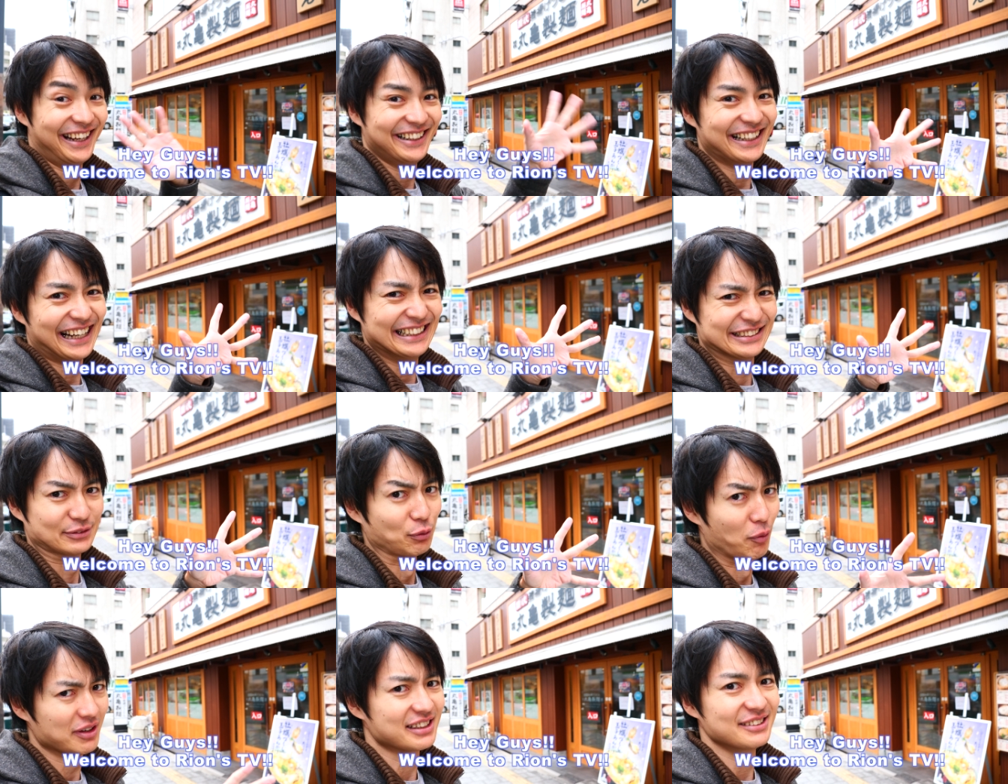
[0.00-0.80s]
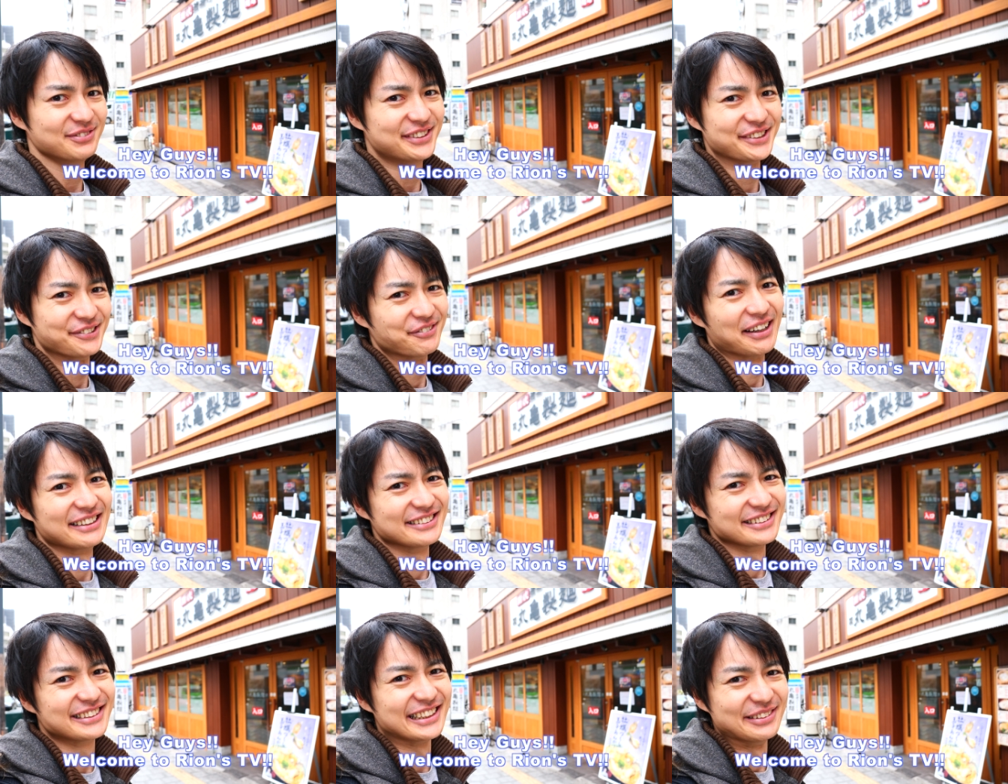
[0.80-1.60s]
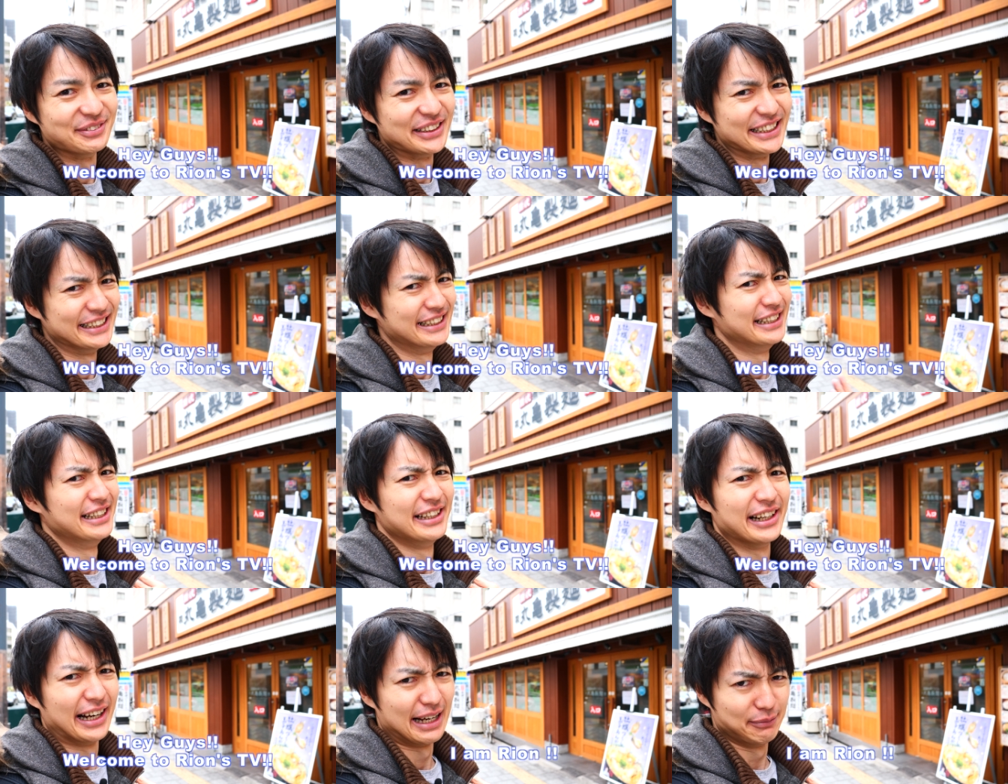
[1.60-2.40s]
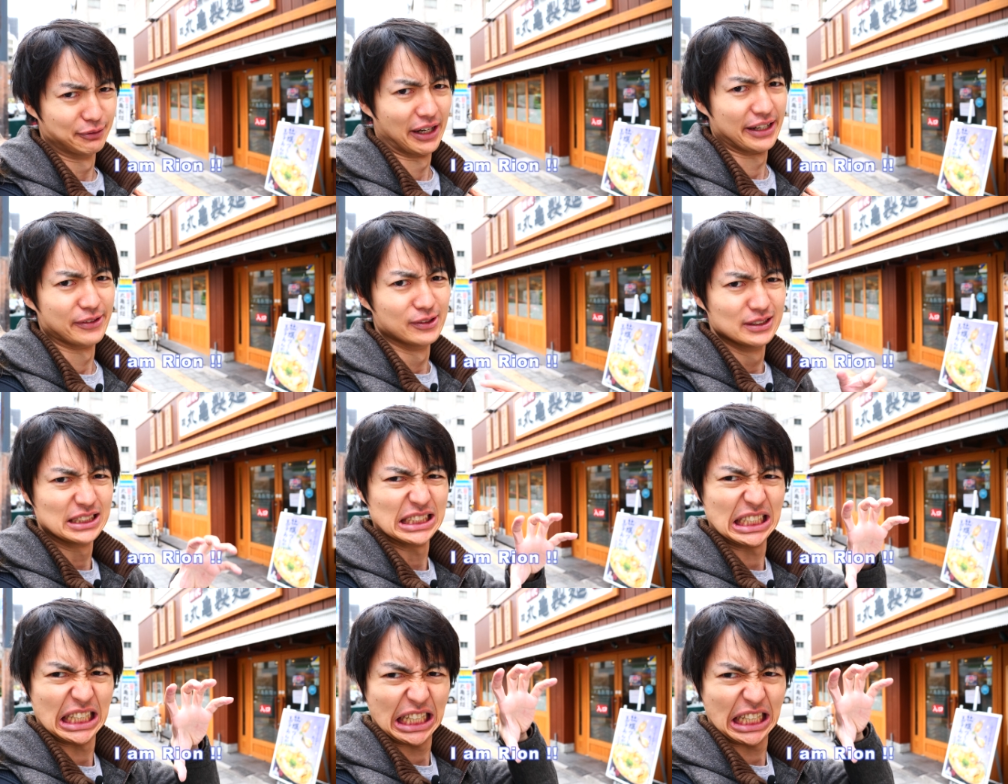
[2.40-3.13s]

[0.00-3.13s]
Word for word: Hey guys, welcome to Rion's TV. I'm Rion.